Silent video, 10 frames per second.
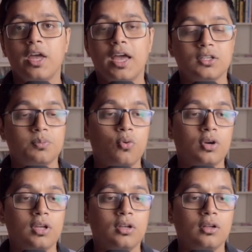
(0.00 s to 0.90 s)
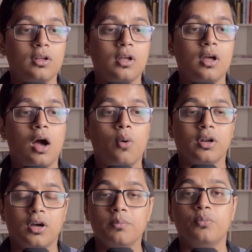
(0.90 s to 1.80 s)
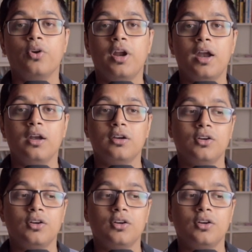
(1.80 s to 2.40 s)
exporting our component